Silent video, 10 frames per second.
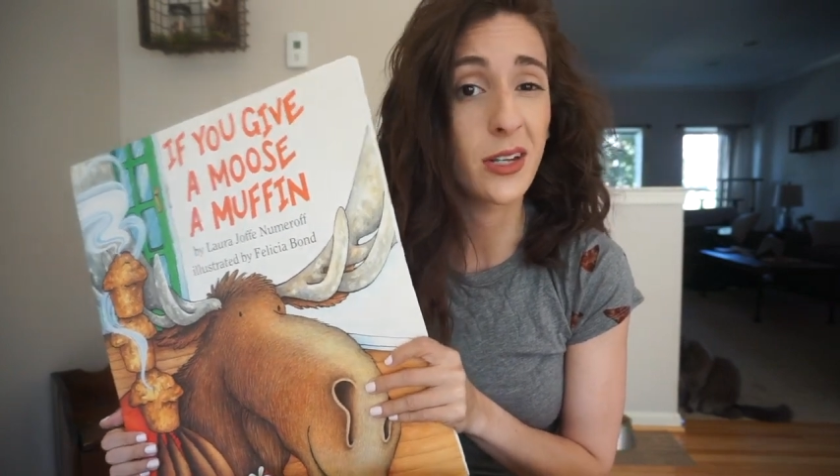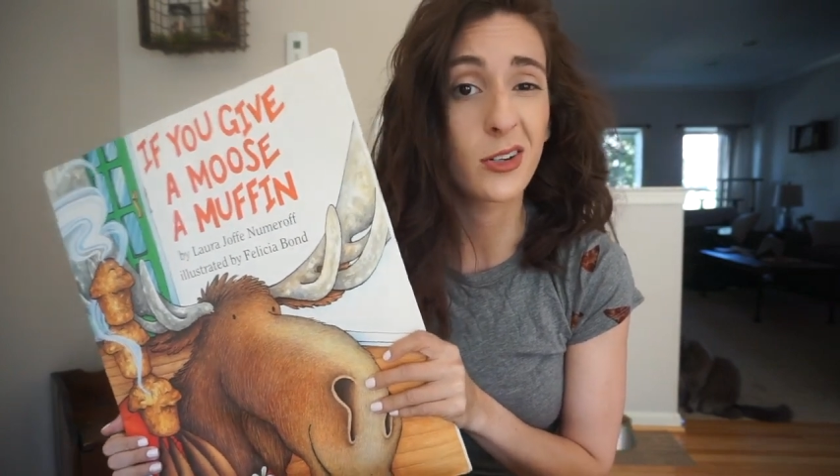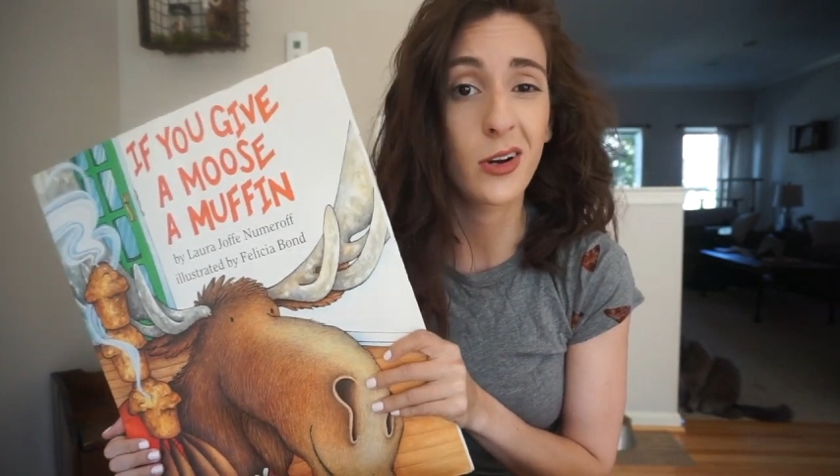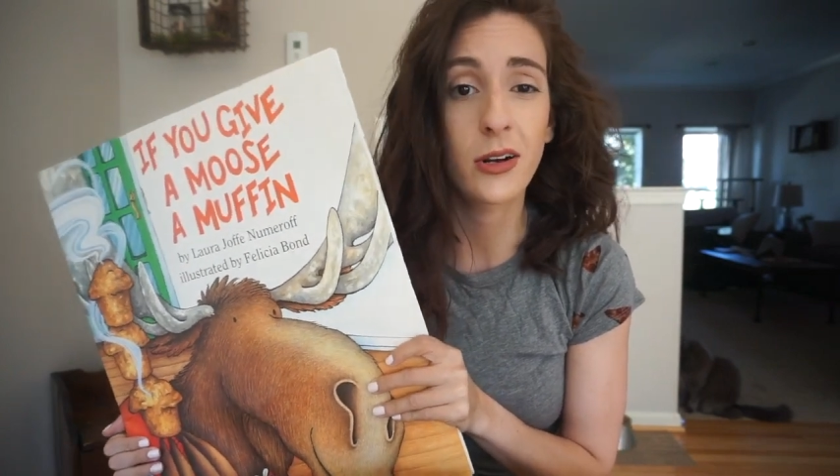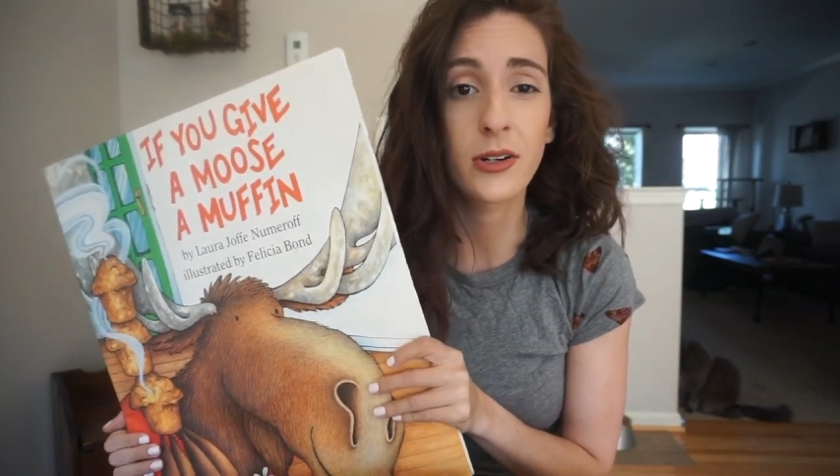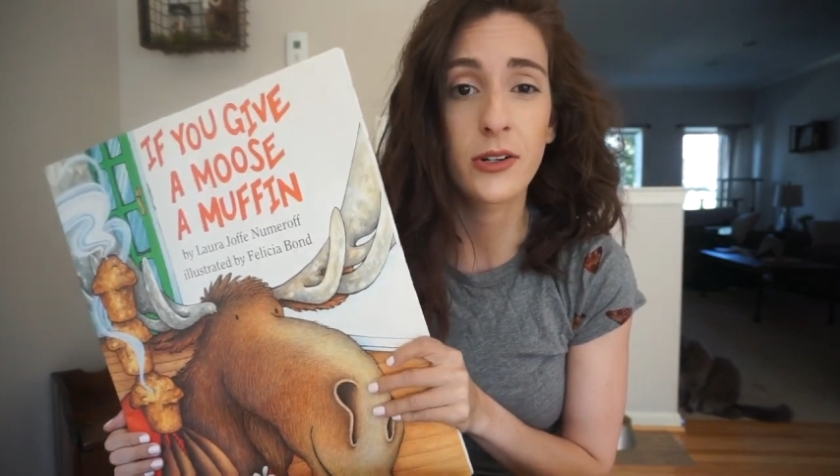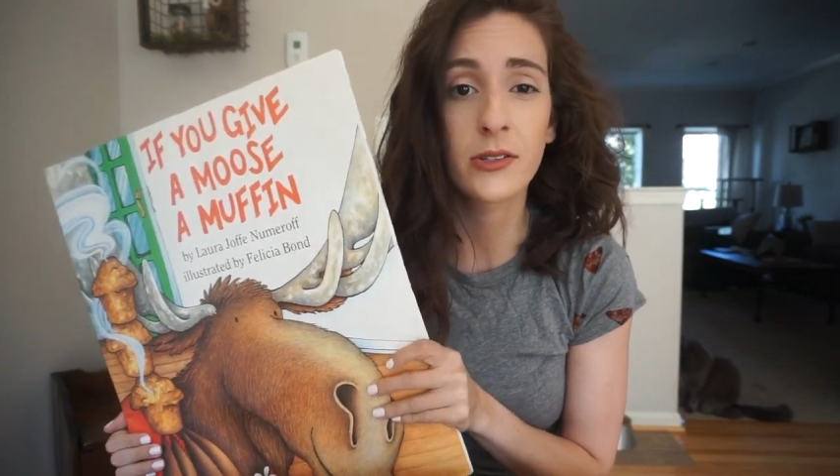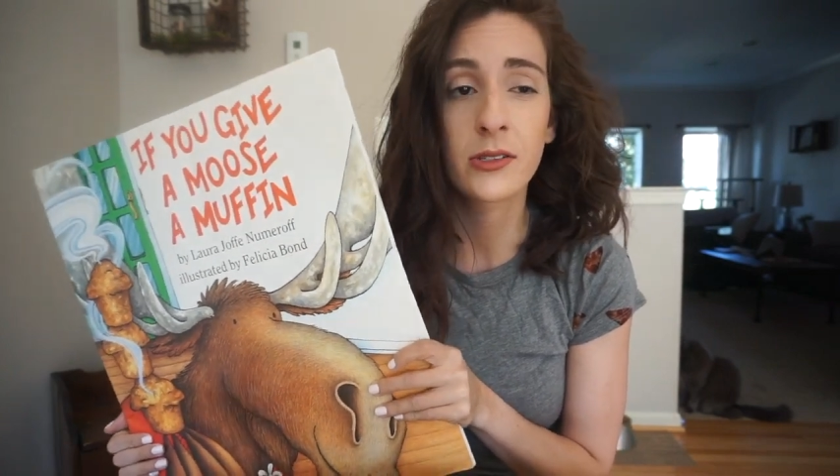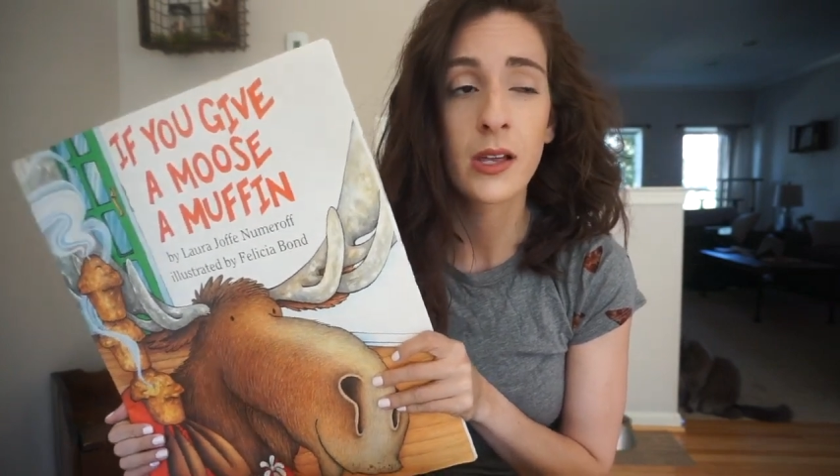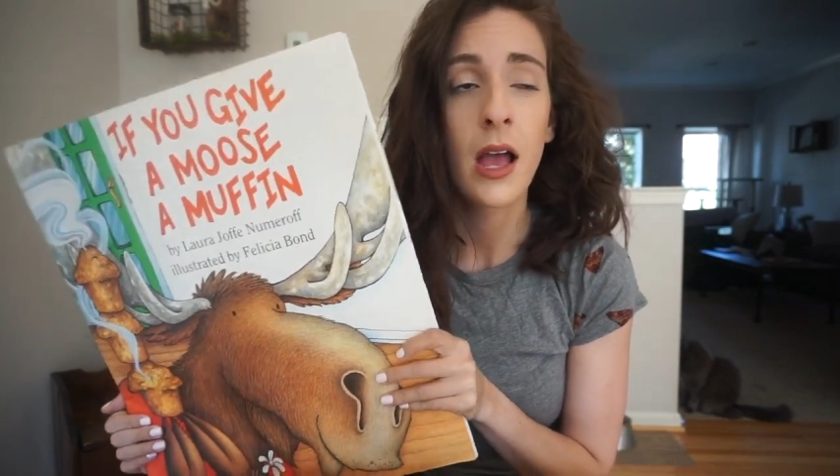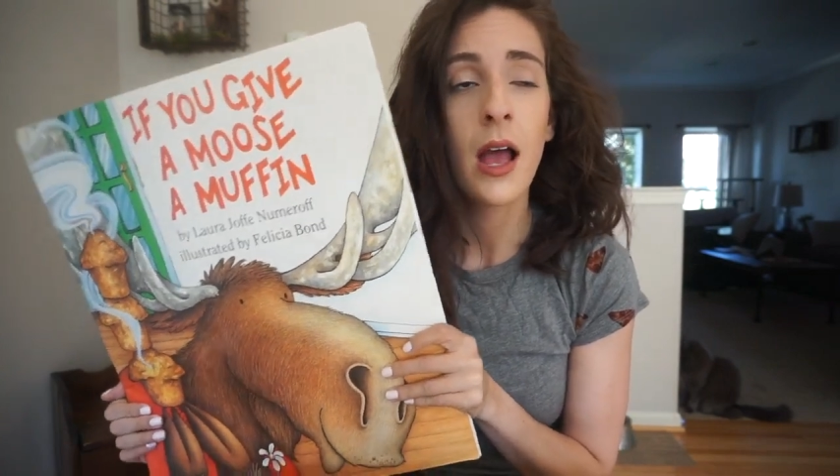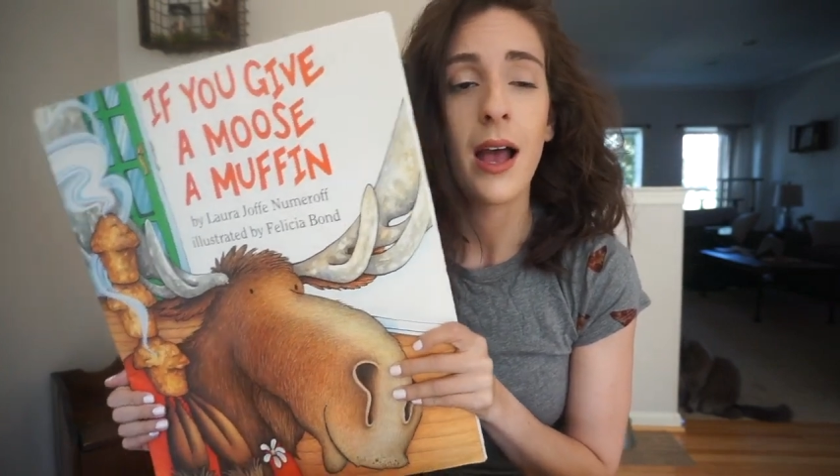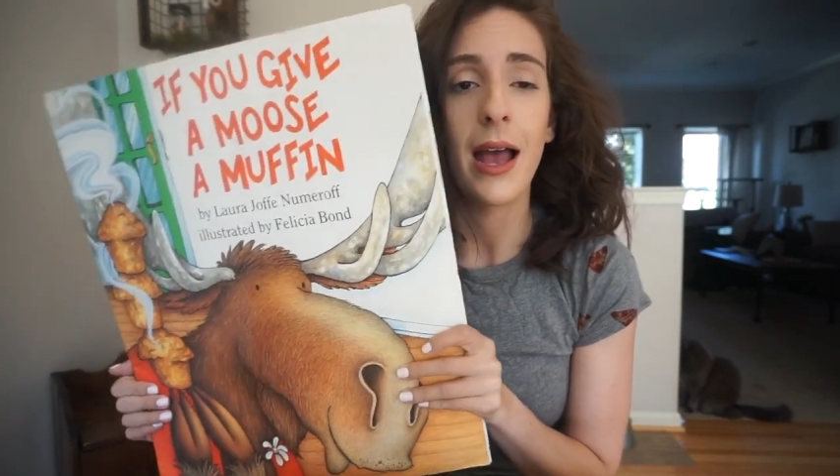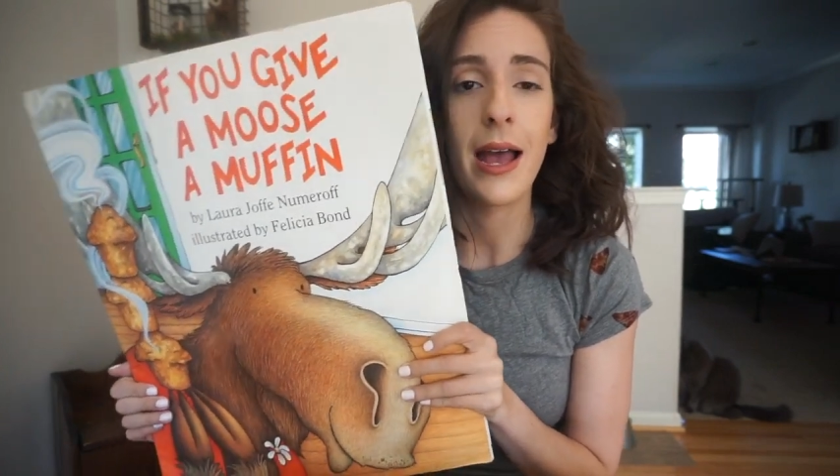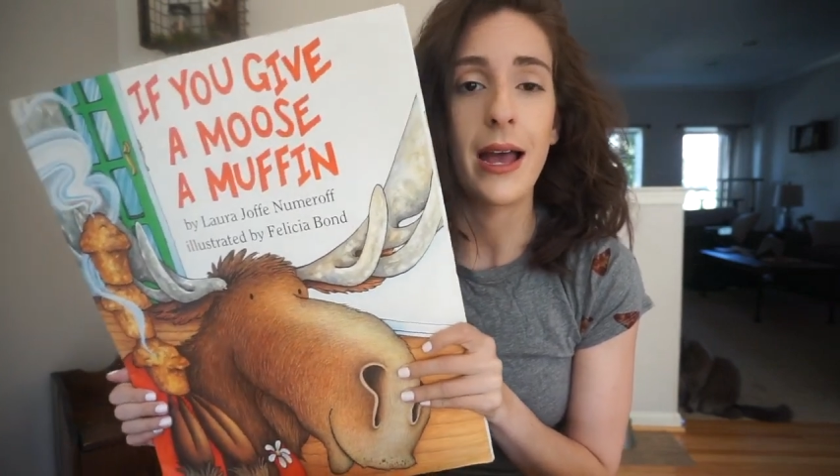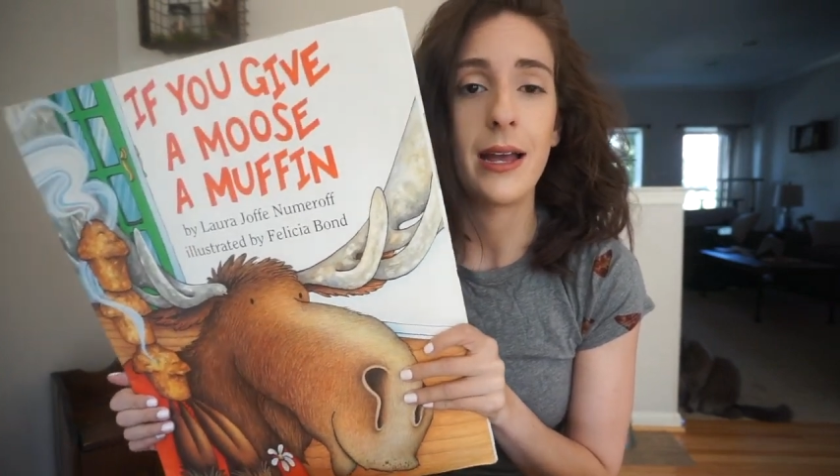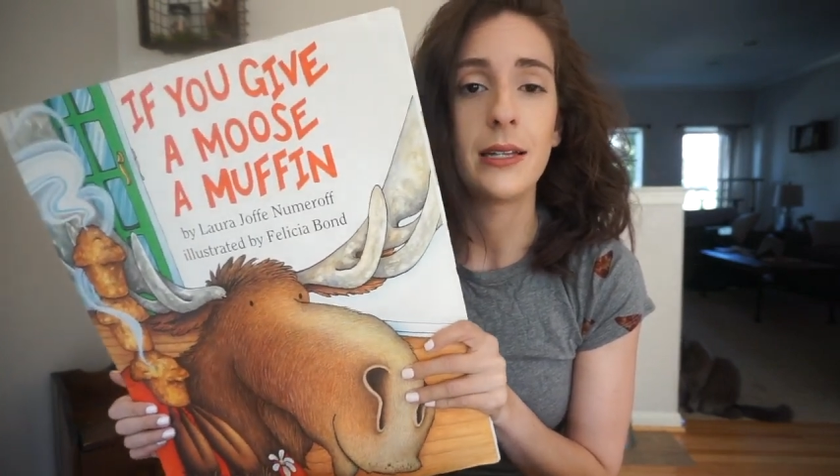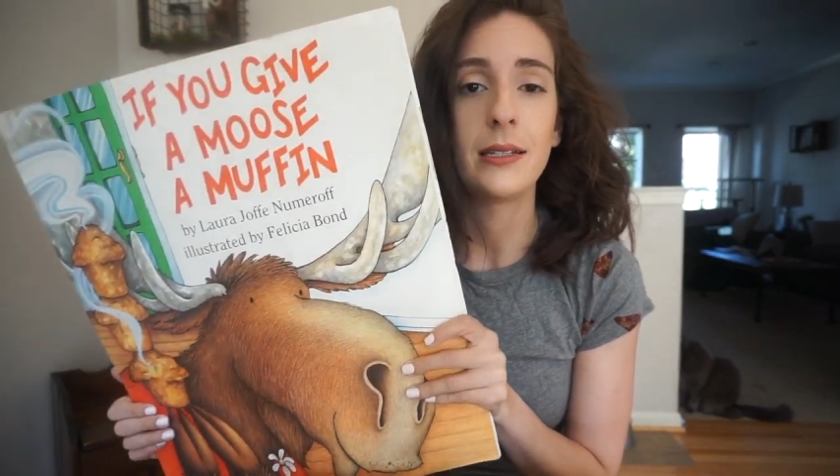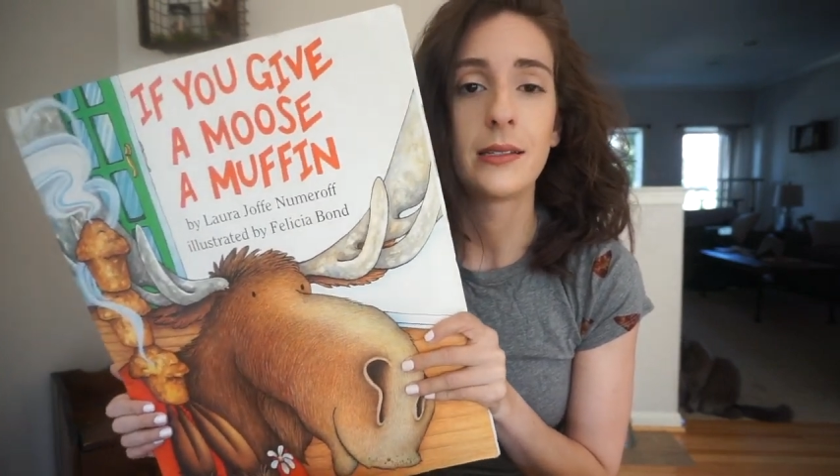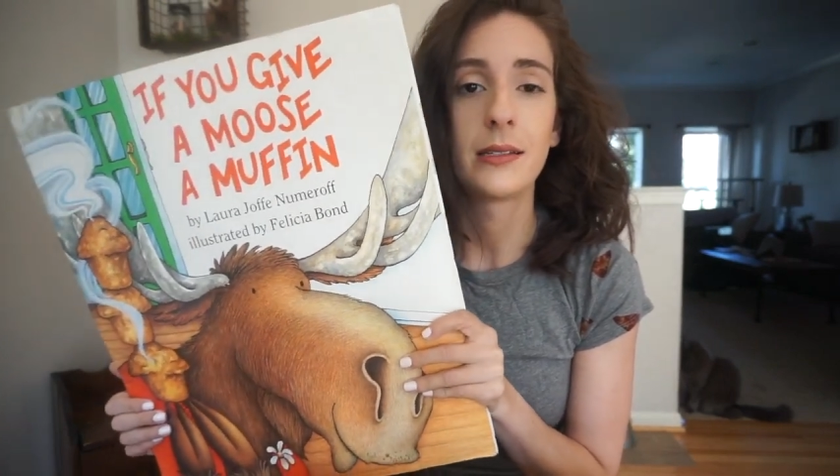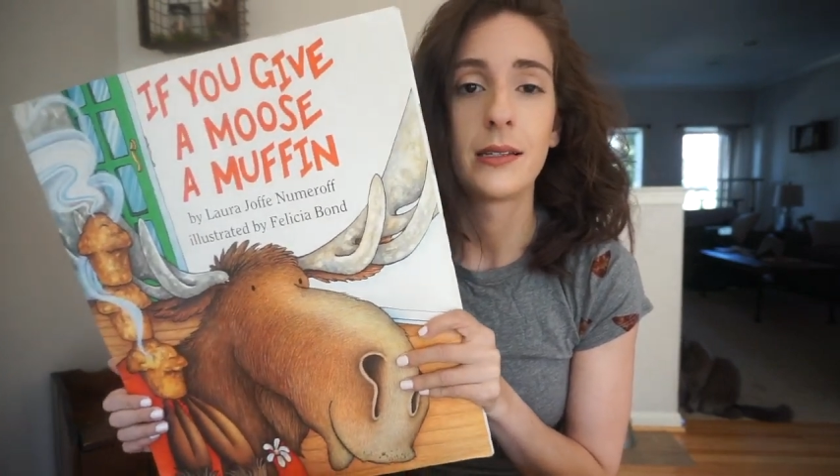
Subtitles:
kindergartners. And